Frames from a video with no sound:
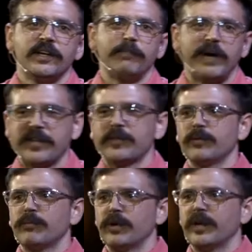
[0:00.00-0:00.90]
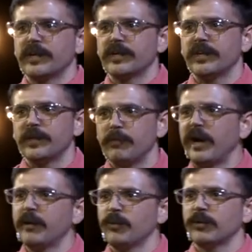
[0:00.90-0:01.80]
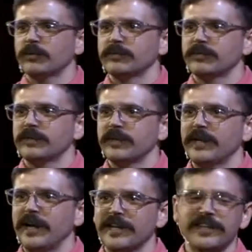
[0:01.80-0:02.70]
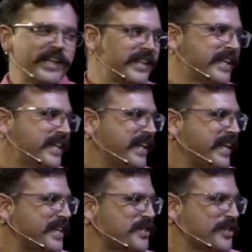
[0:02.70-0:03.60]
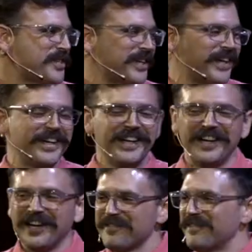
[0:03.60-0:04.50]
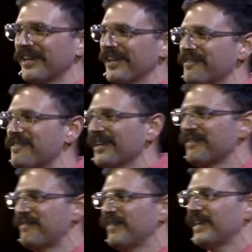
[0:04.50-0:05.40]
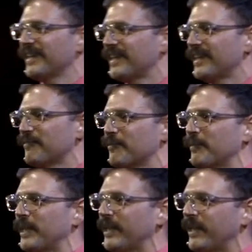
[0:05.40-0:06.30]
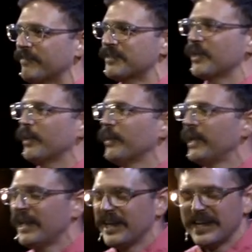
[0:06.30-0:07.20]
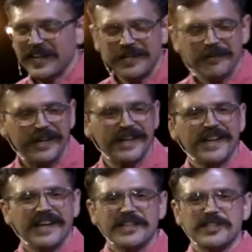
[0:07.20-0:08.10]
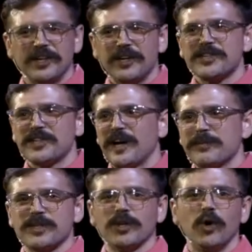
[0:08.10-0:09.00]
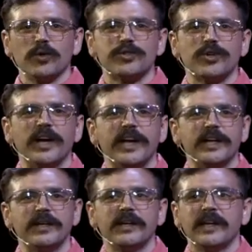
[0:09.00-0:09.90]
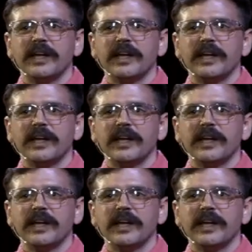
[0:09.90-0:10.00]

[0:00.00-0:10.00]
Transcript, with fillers: bathroom break in the Bible. I, th- I think that that's just a, a very, a very fitting thing for my life. So, anyway, Saul stops the whole train